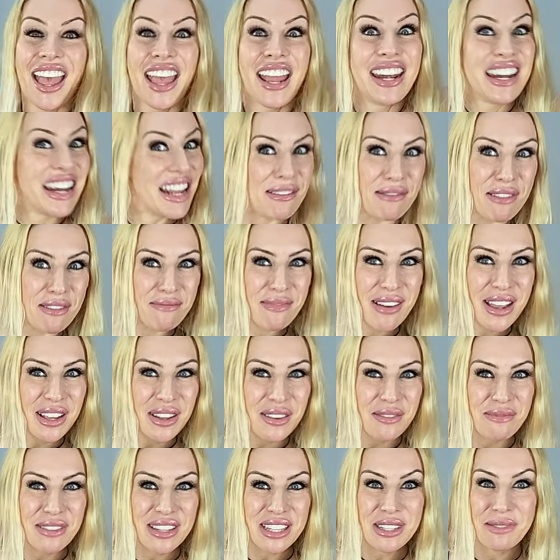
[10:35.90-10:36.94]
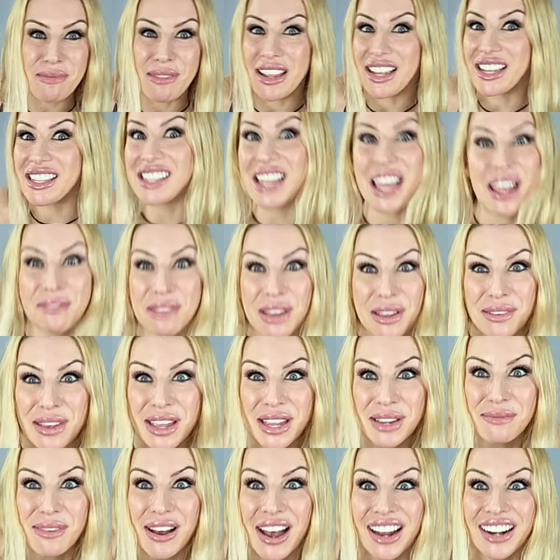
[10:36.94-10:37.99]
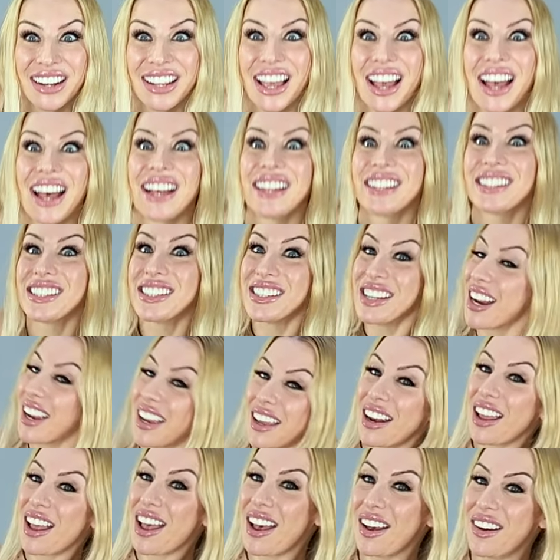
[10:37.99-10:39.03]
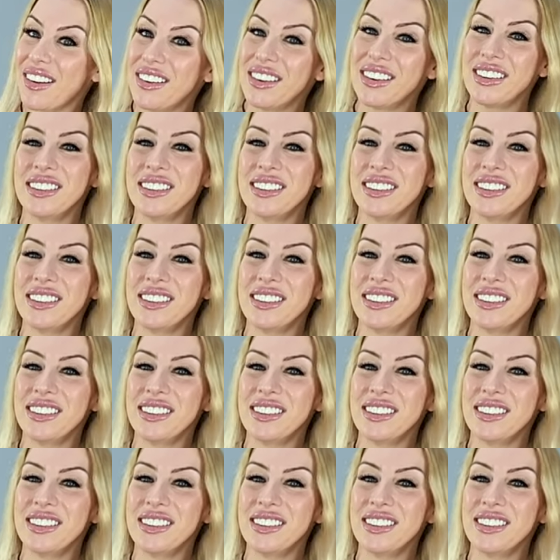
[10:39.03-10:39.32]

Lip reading: Name of Michael Bisping's MMA podcast. Check it out.